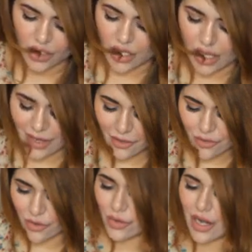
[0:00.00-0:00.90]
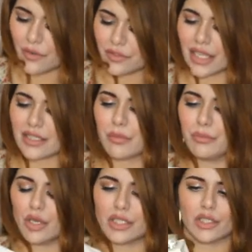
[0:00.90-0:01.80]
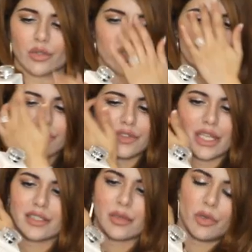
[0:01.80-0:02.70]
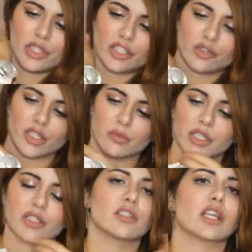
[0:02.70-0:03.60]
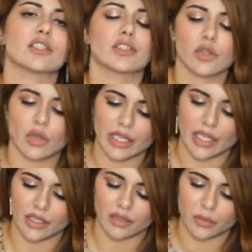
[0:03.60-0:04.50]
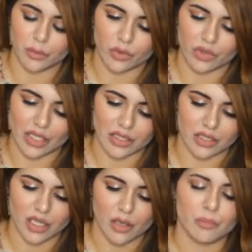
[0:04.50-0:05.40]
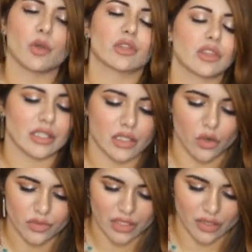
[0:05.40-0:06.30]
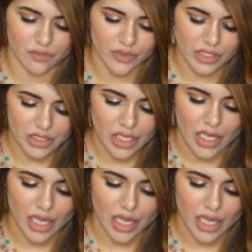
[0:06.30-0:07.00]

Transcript: I don't know now if that is a body lotion or if that is a body cream, because you guys know, again, both the are always different.